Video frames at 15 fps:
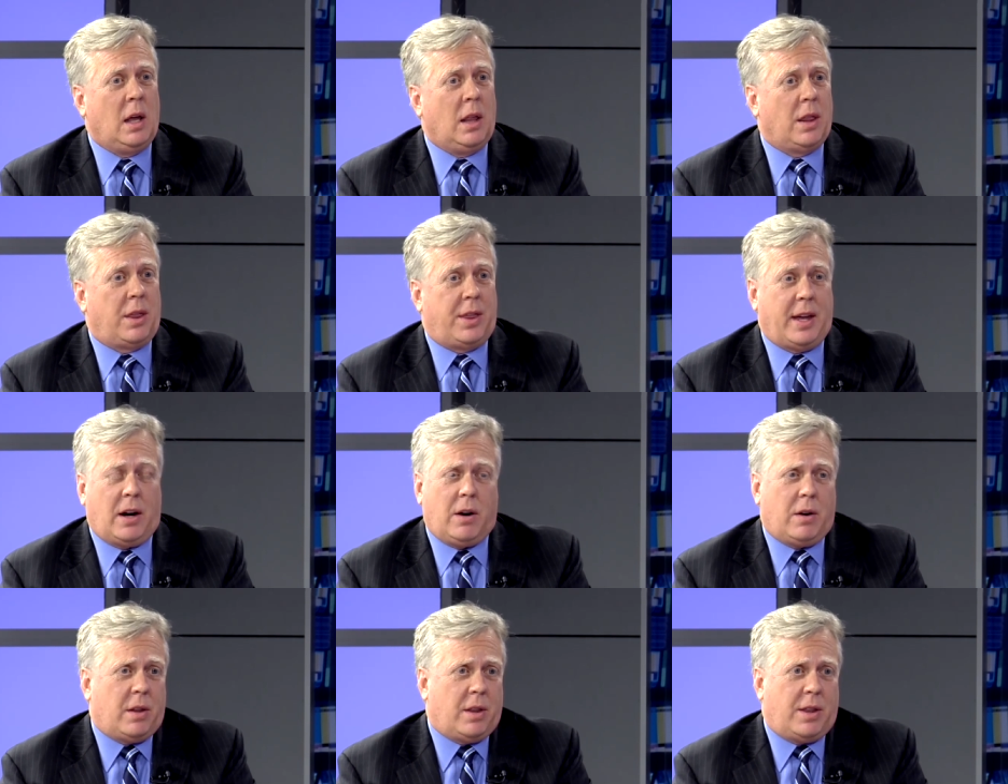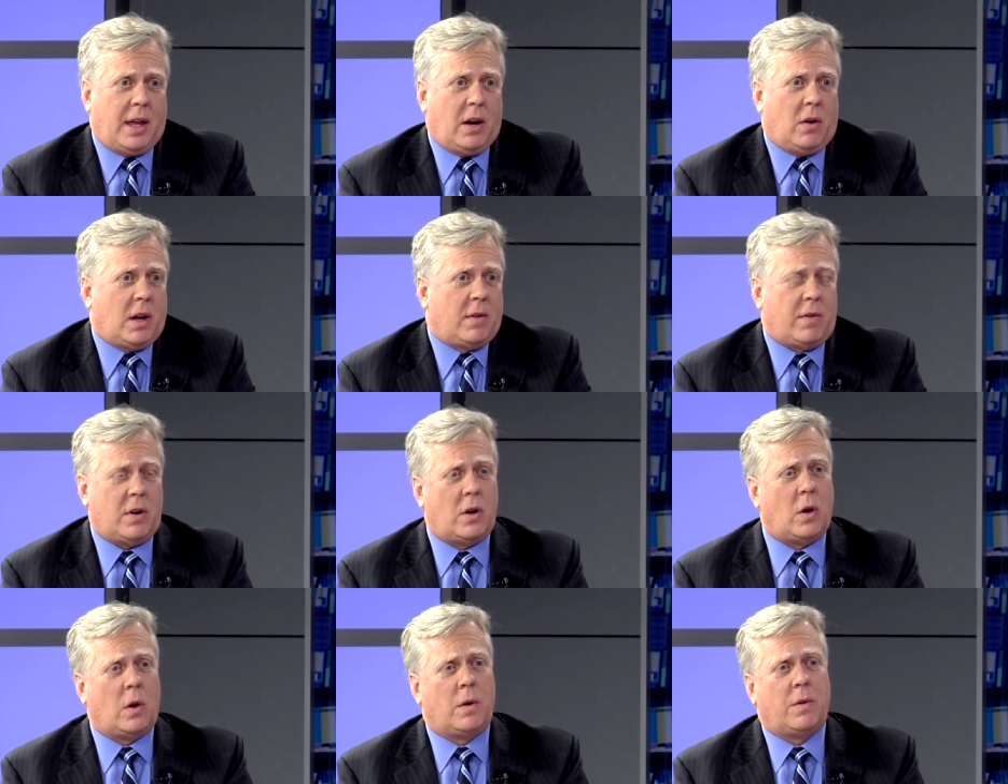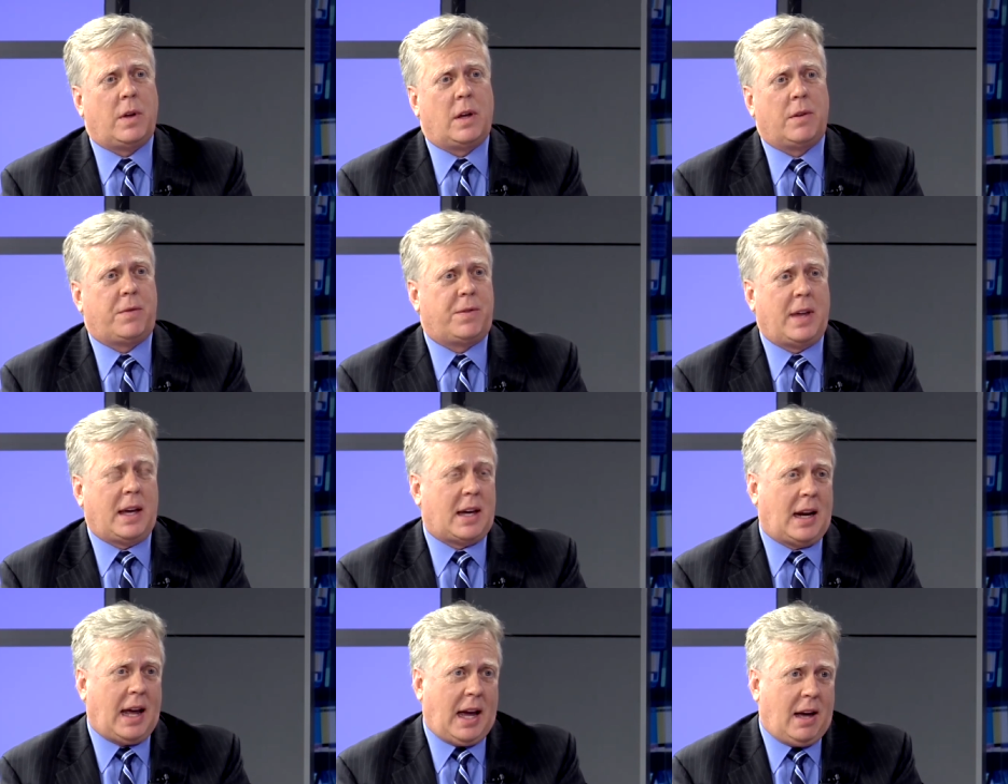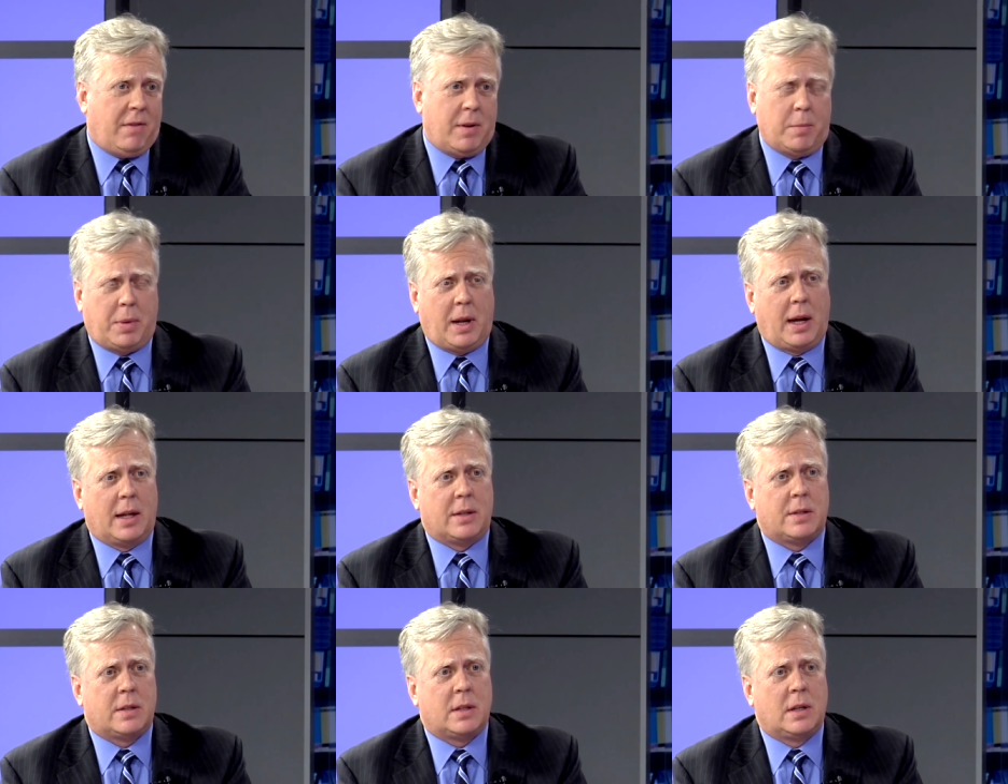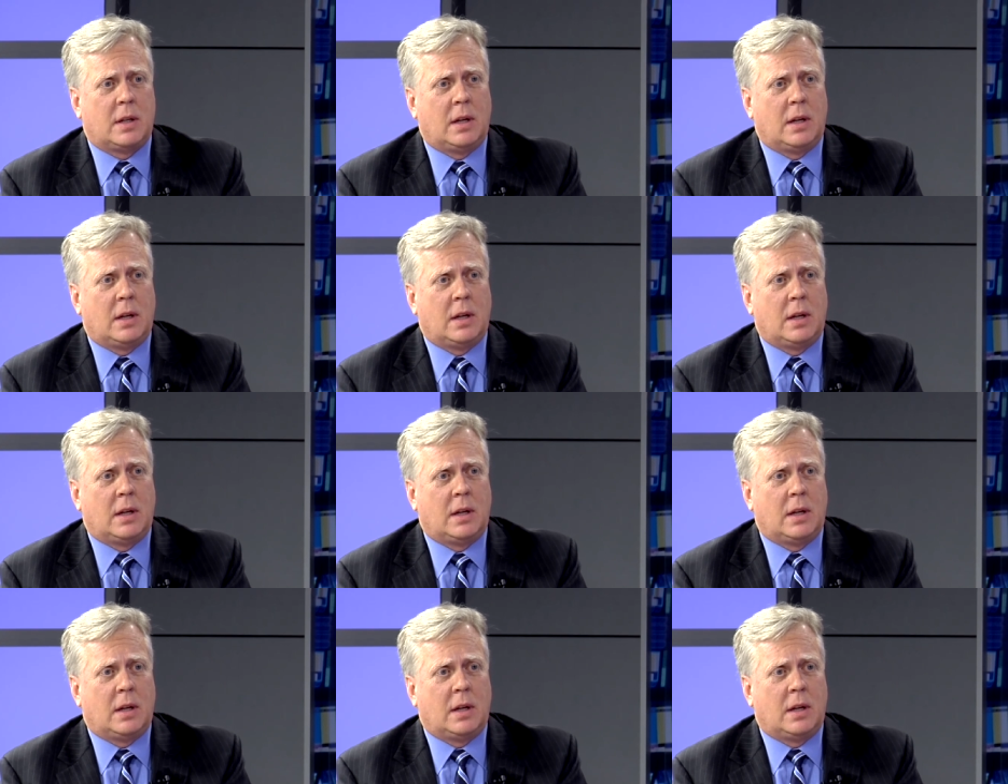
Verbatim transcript: they're, they don't even know if they can have implants.